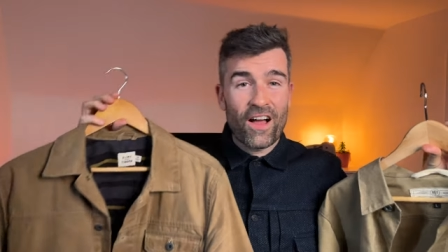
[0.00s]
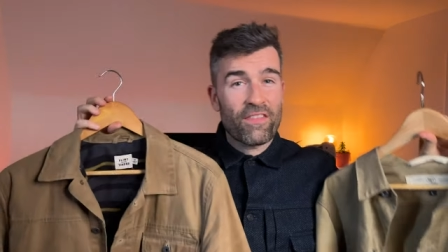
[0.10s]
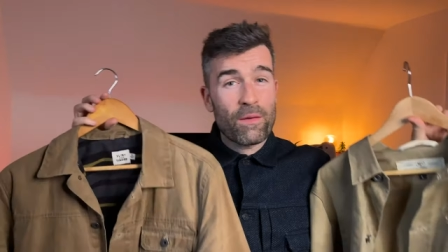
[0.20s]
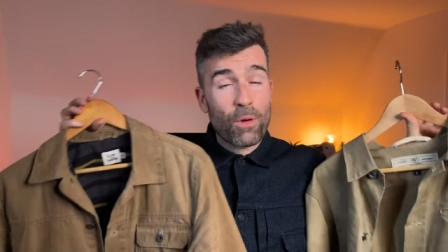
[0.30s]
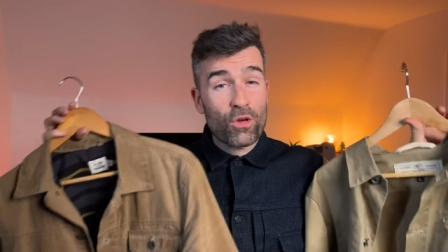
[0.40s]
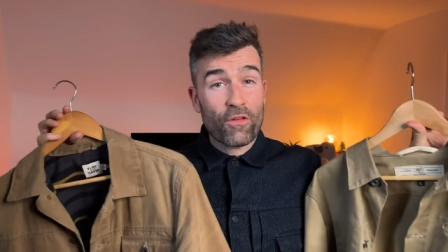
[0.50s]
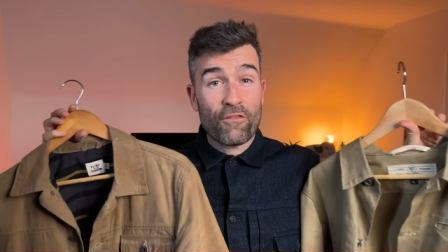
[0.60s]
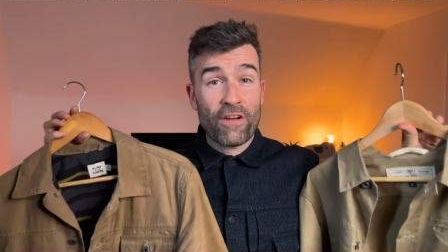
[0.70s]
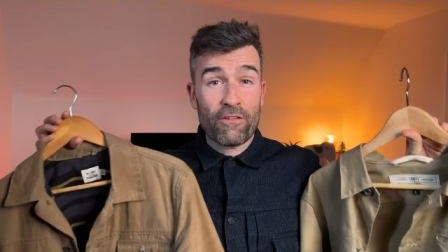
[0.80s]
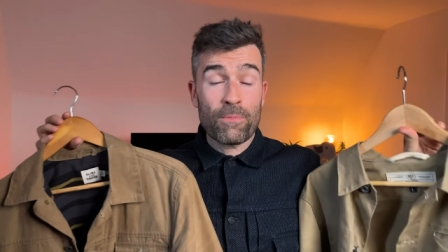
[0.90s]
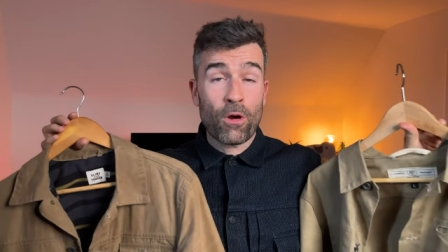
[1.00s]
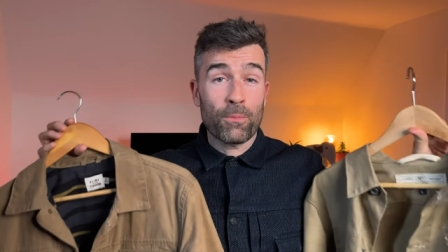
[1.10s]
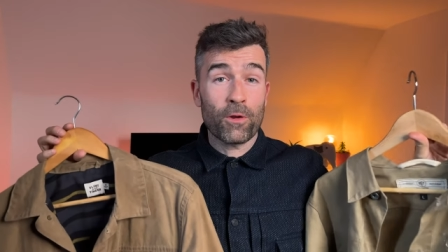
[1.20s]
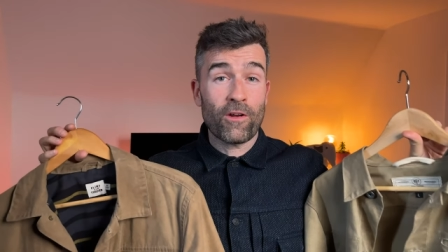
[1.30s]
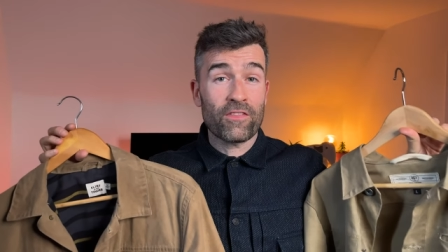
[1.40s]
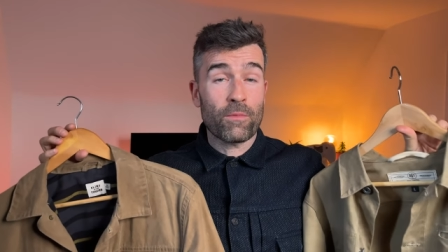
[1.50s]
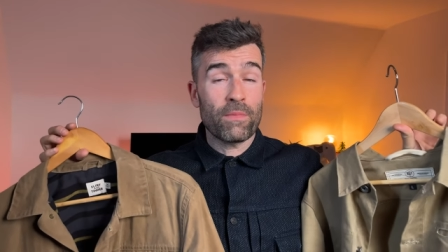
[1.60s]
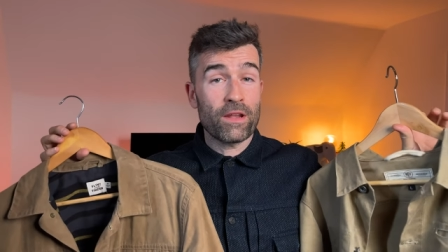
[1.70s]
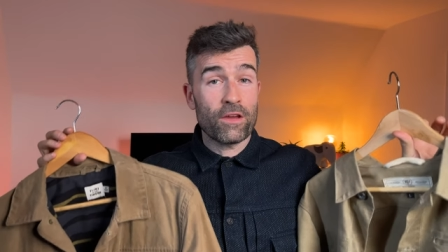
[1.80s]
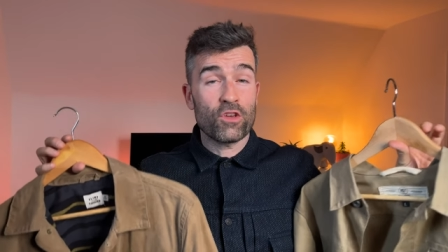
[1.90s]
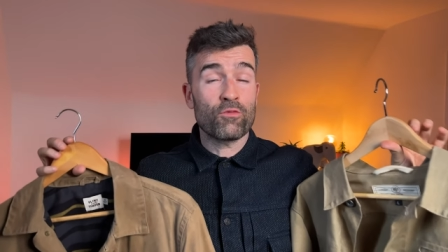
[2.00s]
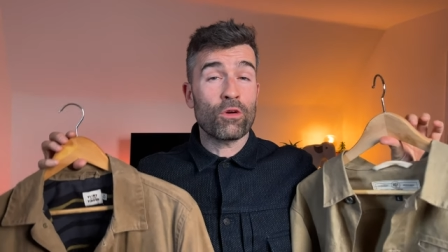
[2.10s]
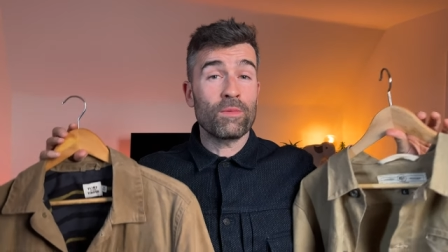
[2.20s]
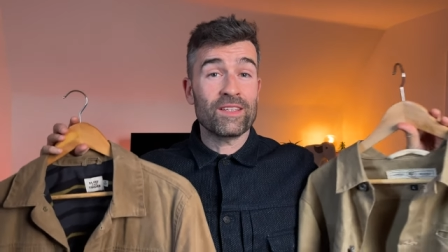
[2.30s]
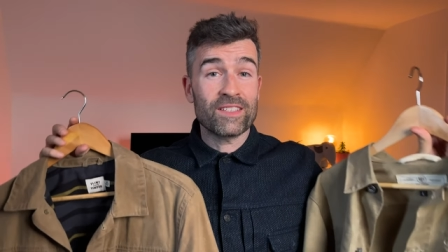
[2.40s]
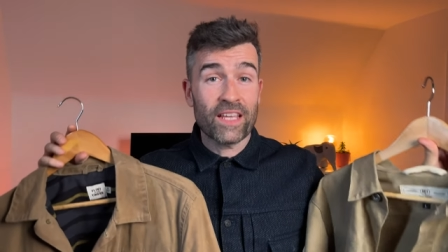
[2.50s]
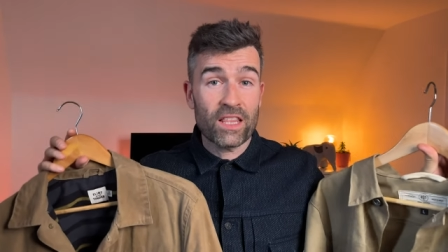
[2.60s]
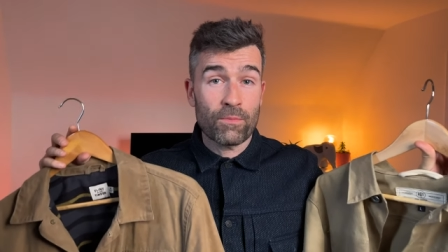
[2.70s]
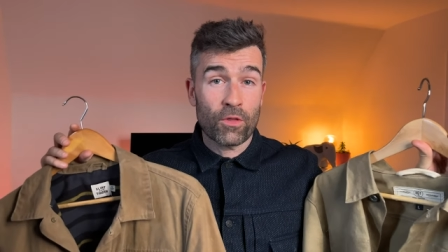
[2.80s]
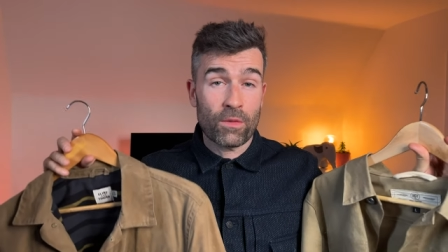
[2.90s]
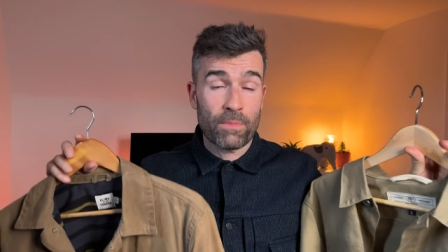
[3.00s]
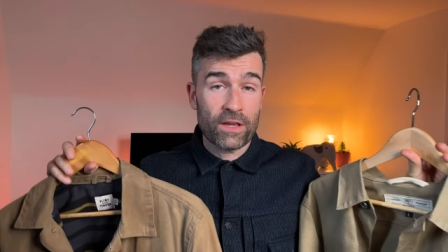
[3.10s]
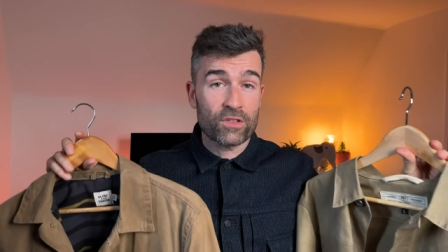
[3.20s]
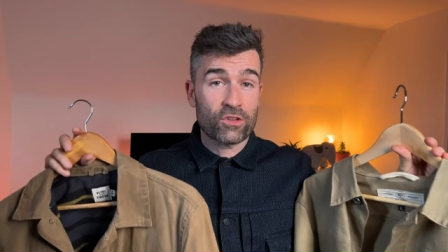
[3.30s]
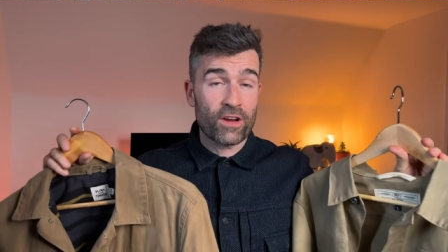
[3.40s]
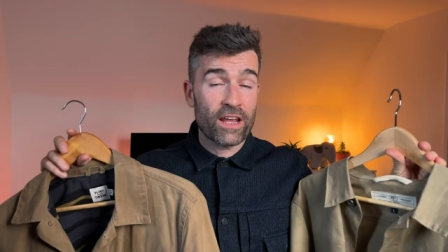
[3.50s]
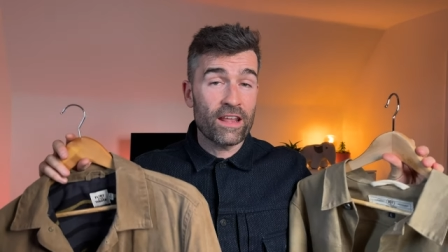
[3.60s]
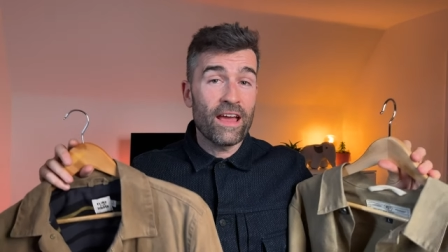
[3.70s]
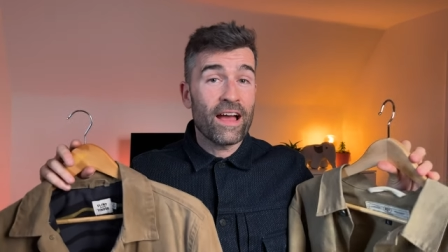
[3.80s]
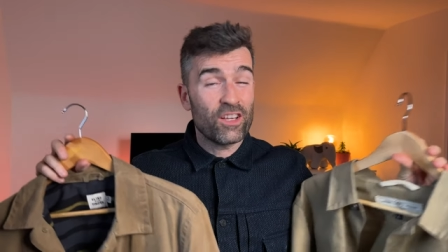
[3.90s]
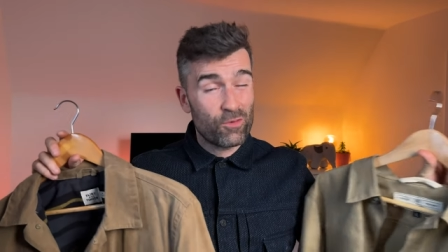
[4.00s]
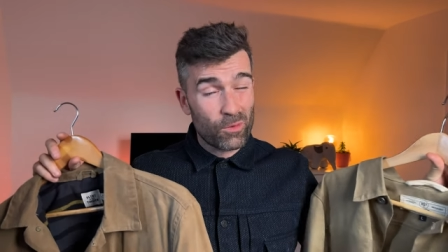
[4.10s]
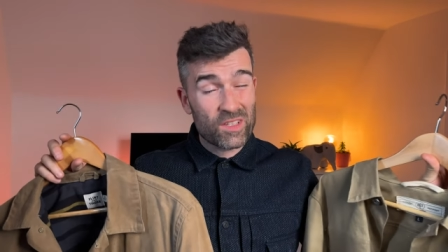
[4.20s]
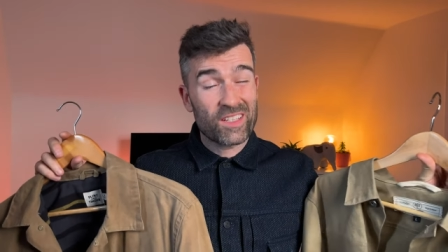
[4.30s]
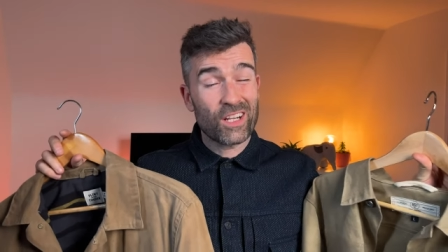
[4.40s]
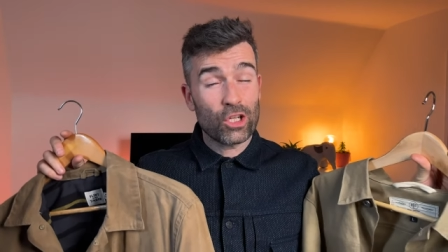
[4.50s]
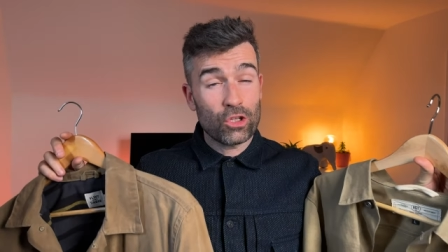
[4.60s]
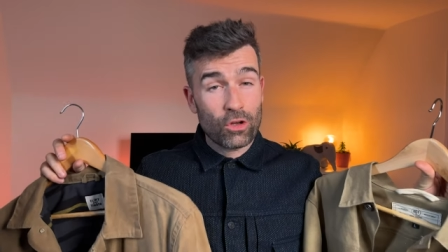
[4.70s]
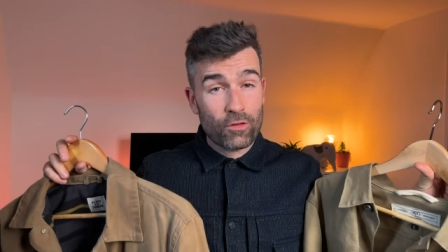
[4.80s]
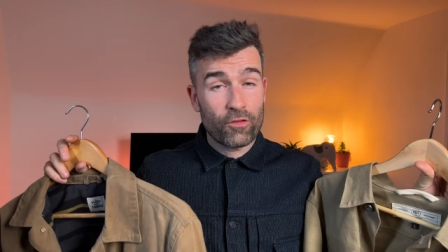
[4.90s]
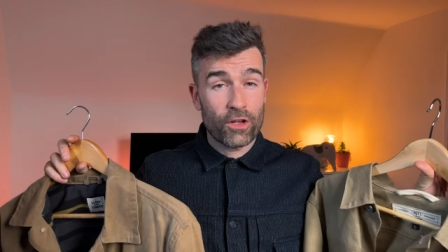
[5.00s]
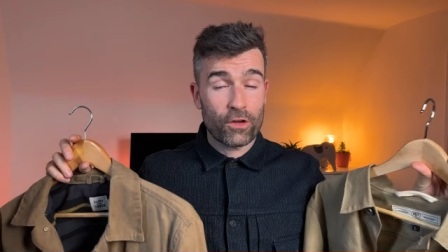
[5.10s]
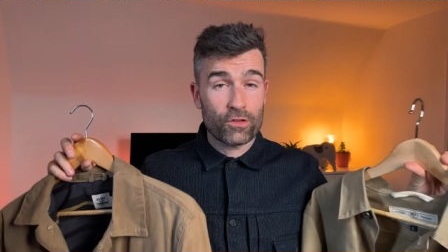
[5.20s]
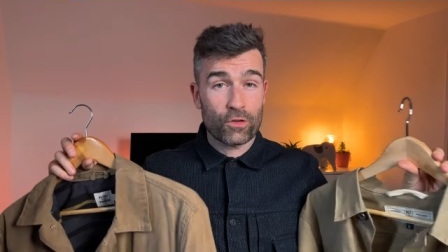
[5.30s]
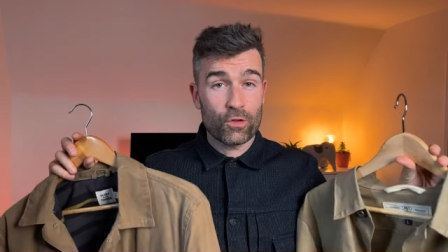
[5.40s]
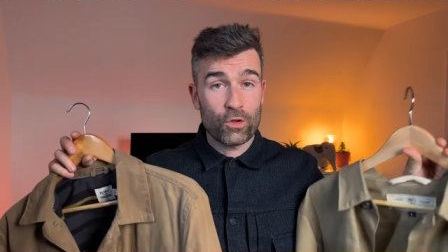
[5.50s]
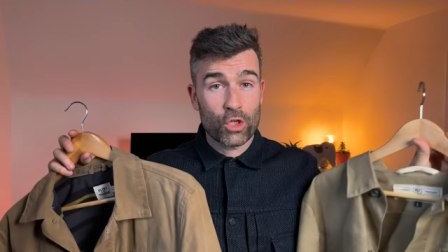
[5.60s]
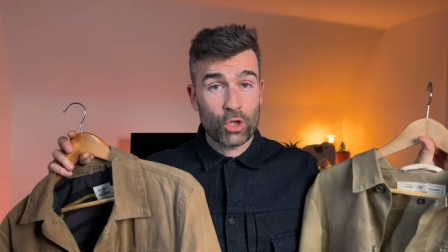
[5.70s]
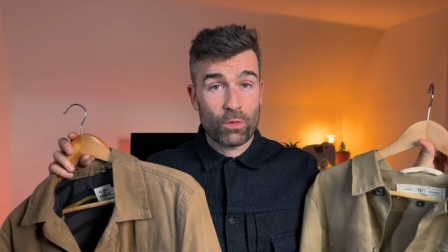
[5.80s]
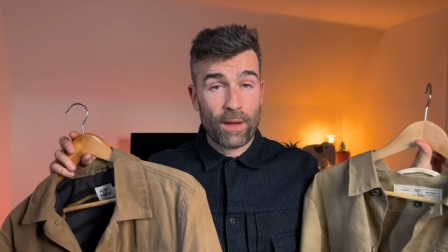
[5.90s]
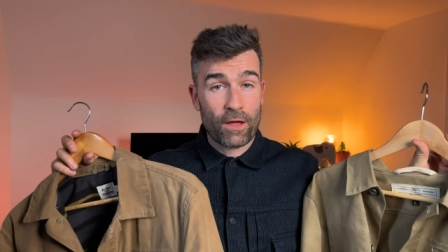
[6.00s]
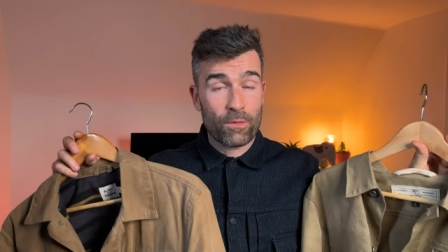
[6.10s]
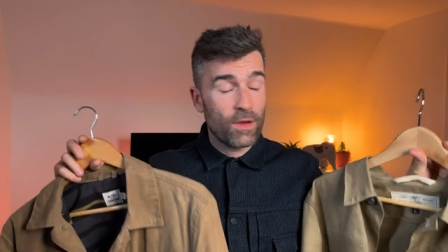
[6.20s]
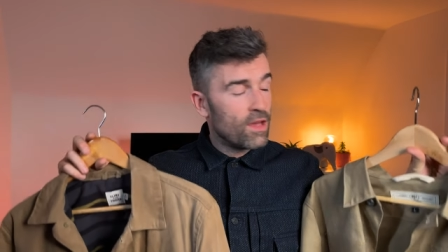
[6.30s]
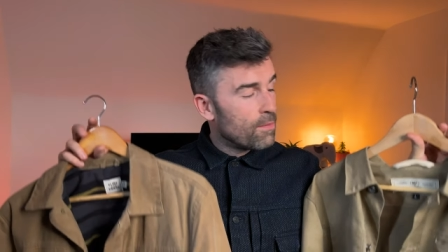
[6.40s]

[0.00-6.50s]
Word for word: They're both very popular at the minute. You've probably seen them on the big screen and you've probably seen a lot of videos on YouTube about them.